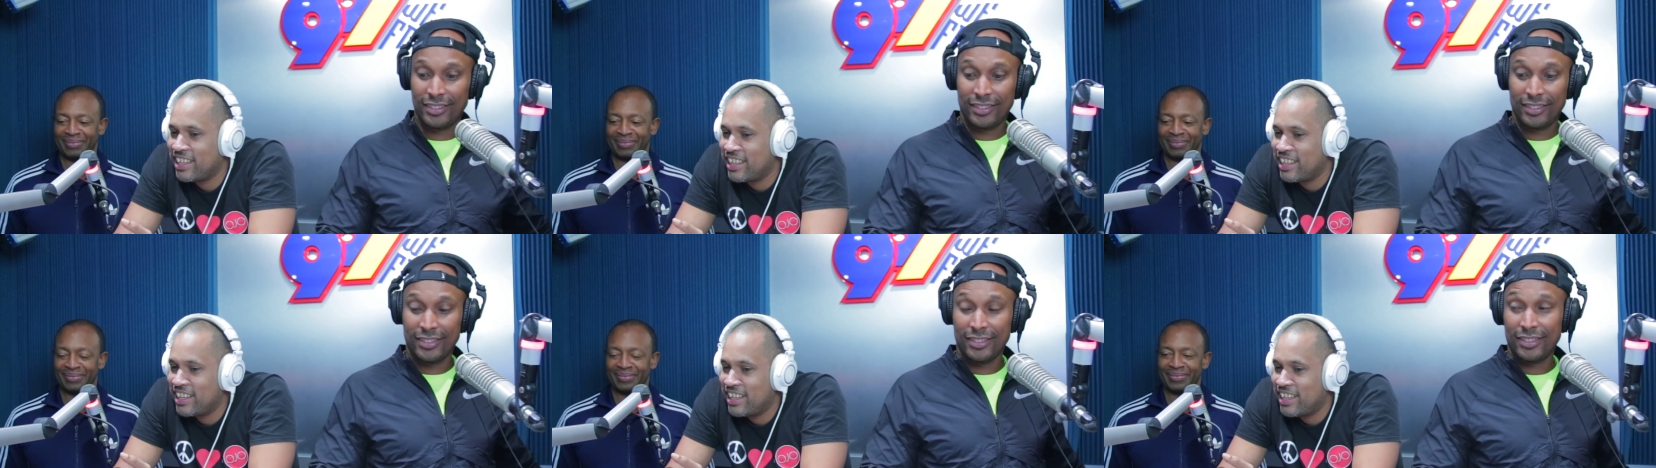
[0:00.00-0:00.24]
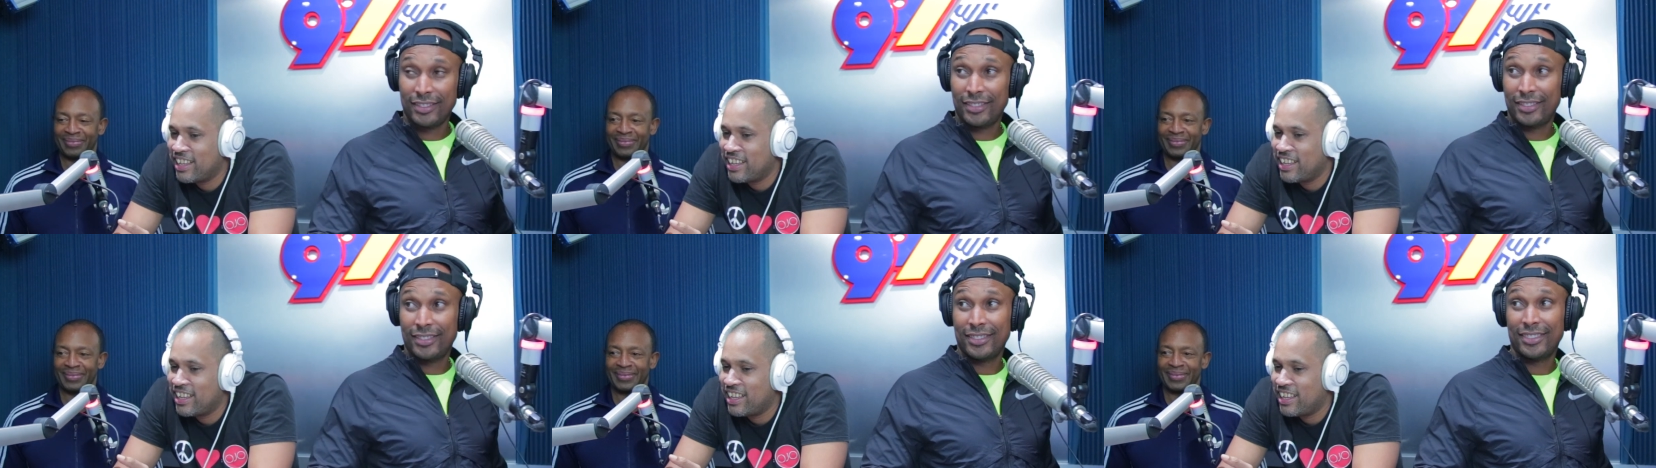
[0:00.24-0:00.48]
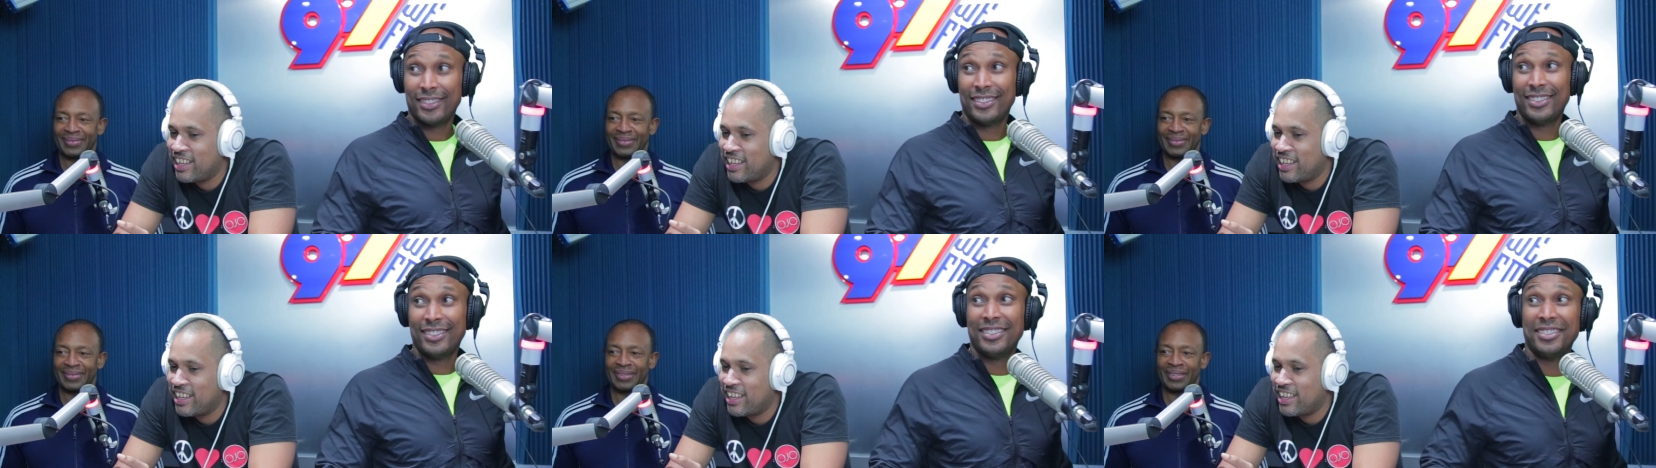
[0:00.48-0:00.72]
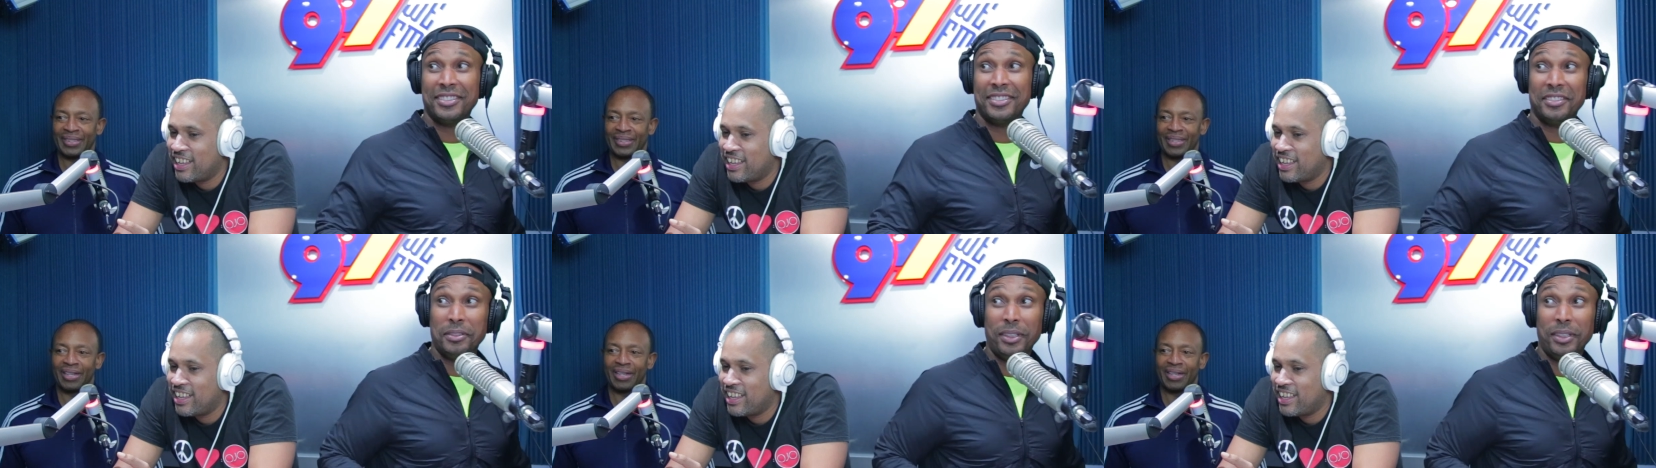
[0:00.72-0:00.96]

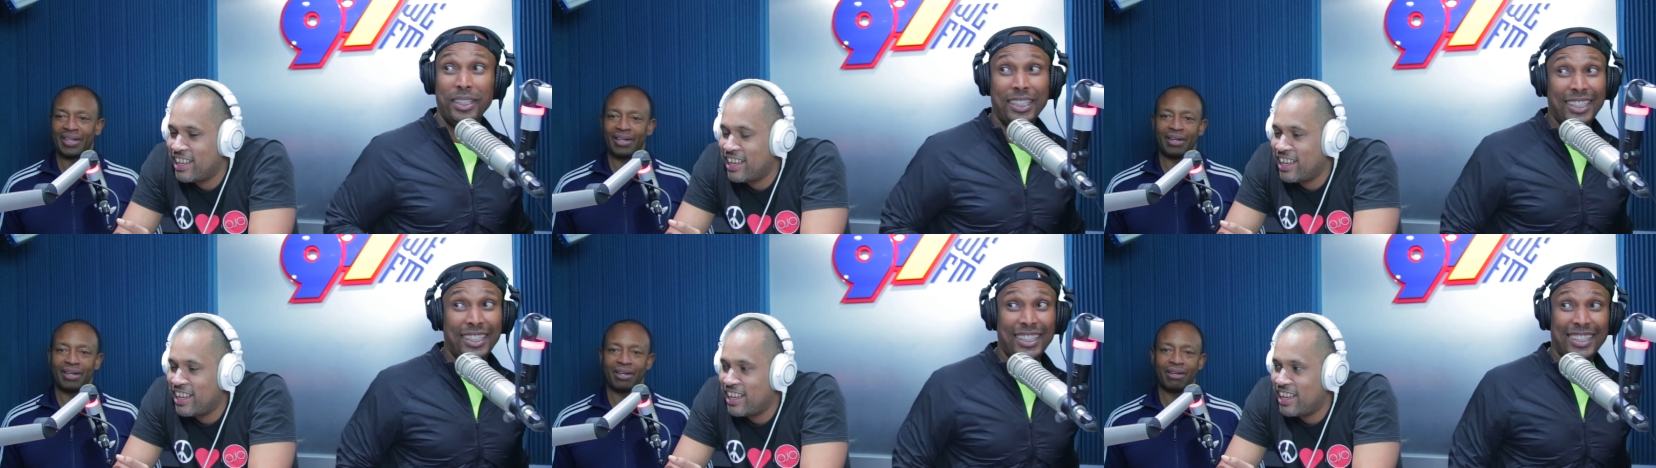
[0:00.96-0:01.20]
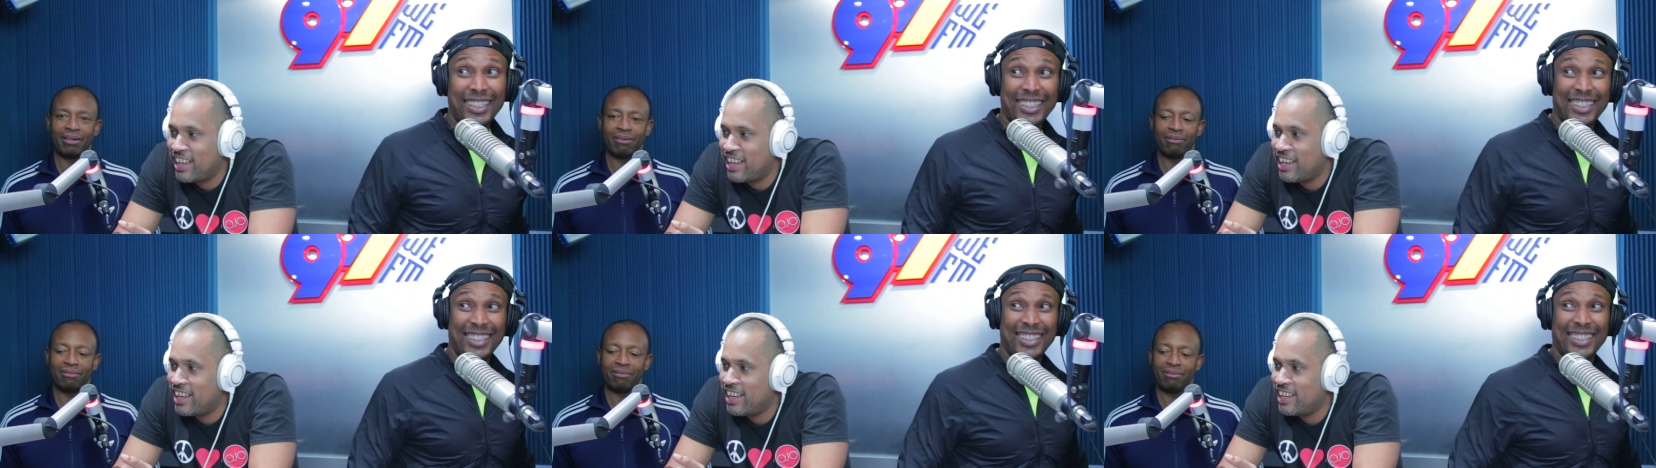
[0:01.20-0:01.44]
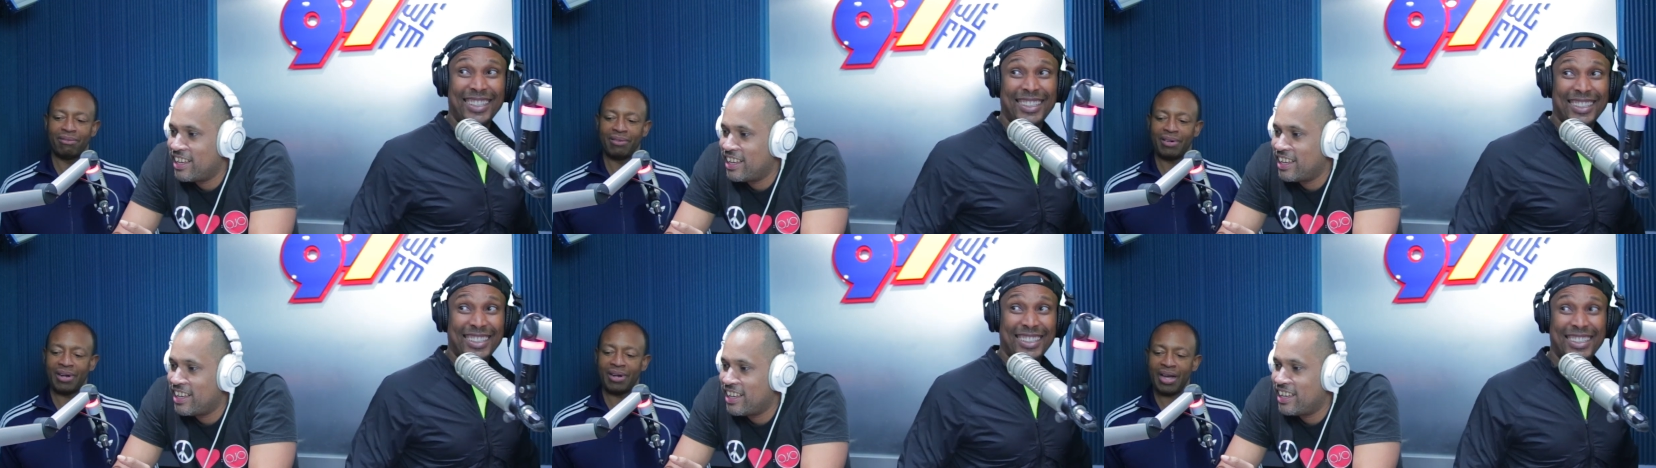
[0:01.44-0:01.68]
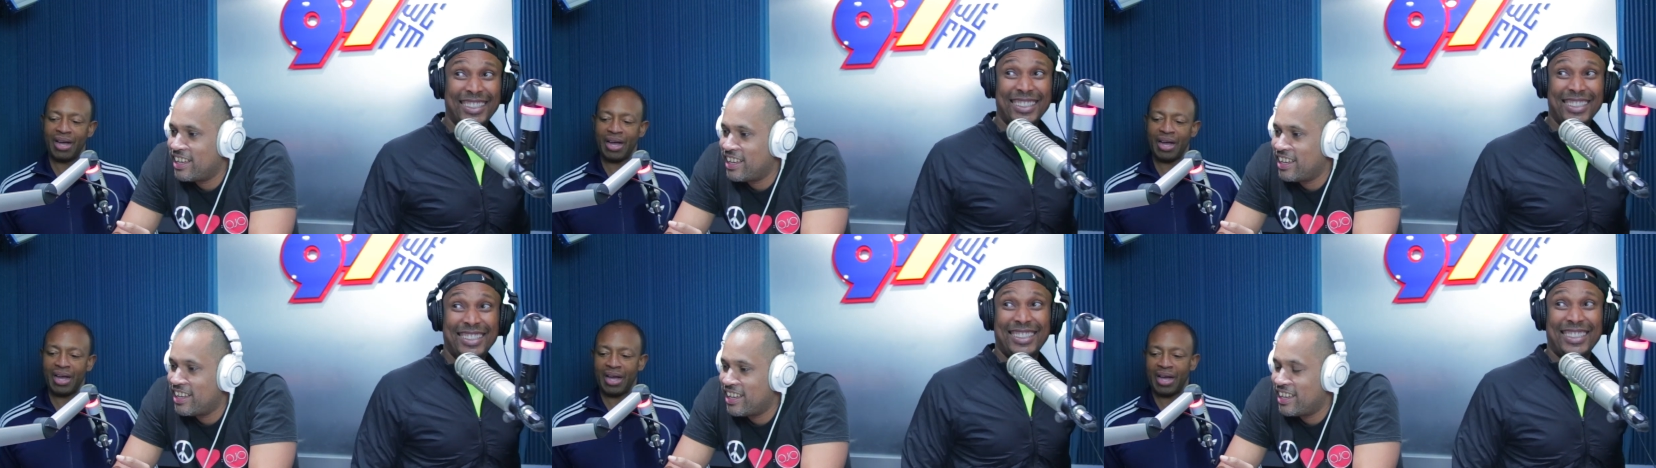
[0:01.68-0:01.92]

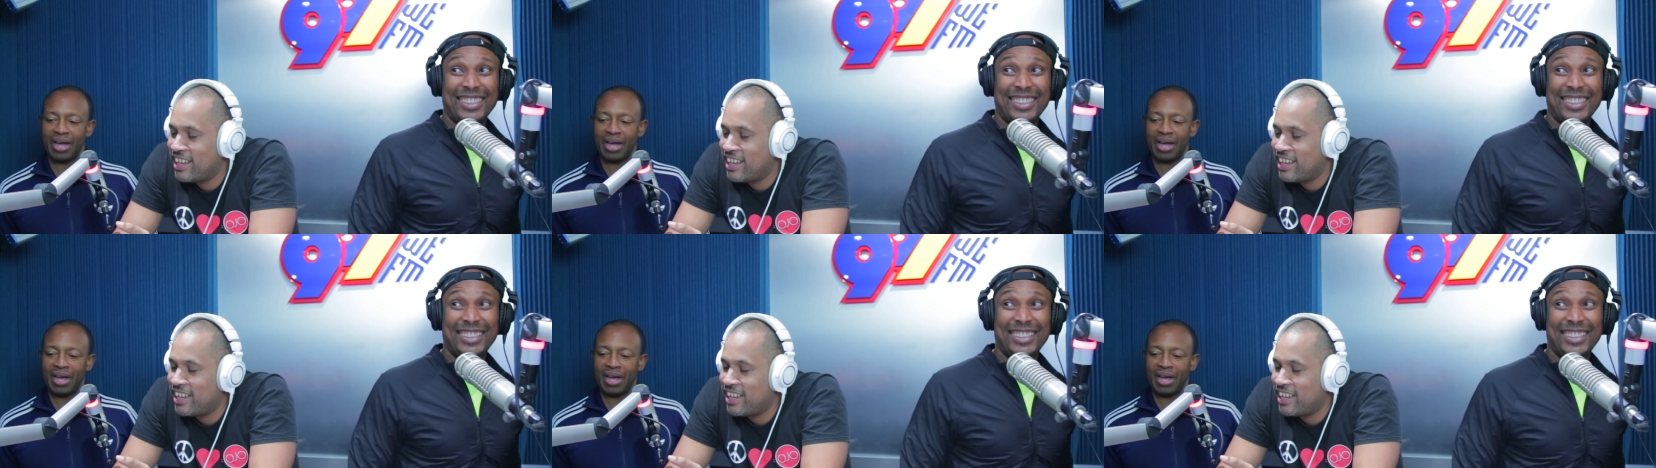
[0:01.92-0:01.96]
No one is speaking in this clip.